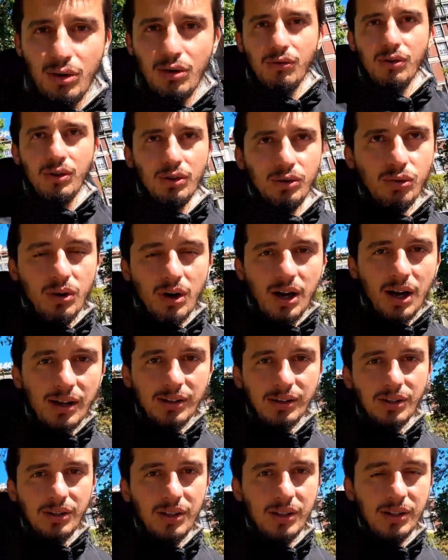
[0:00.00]
over
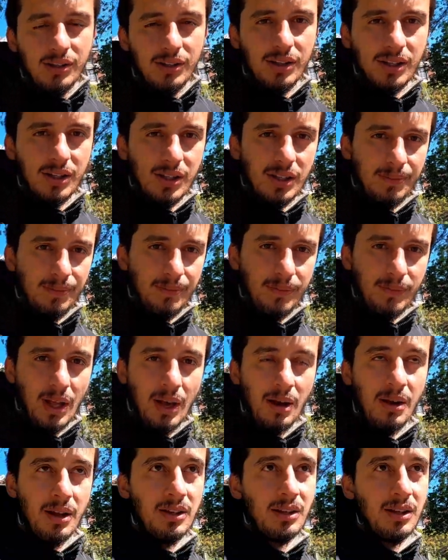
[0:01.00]
200.
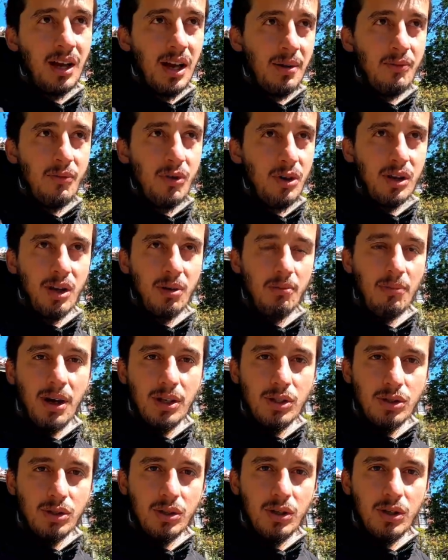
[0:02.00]
And I'm working
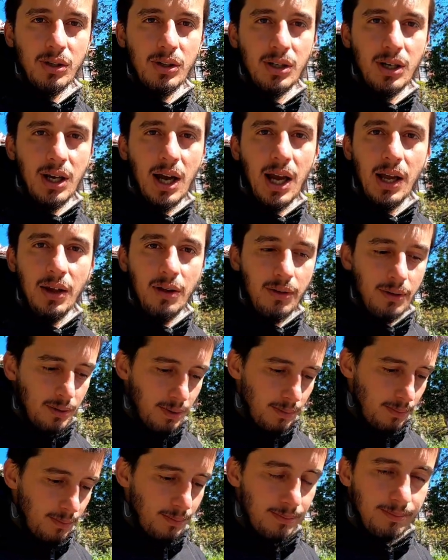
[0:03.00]
by scooter.
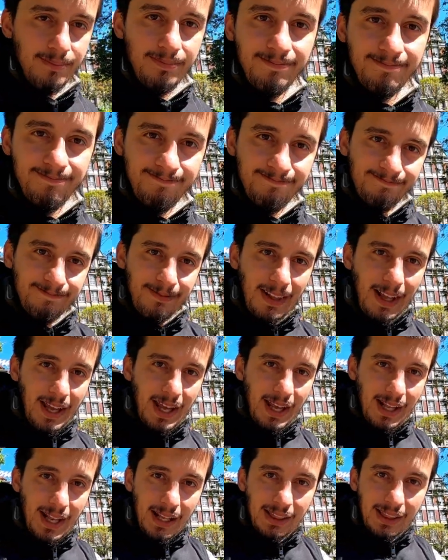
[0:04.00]

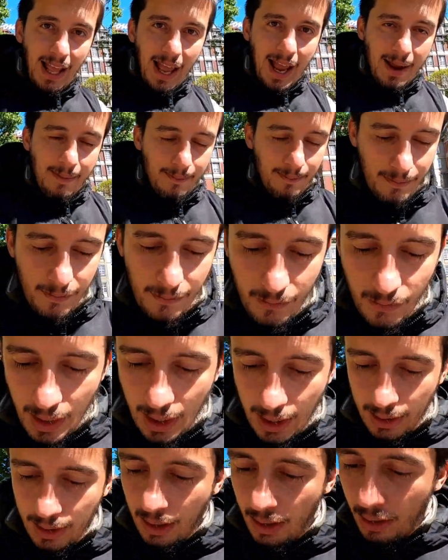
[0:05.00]
In that time we
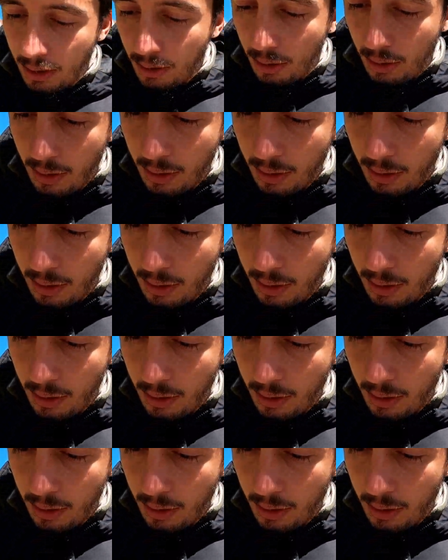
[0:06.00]
got another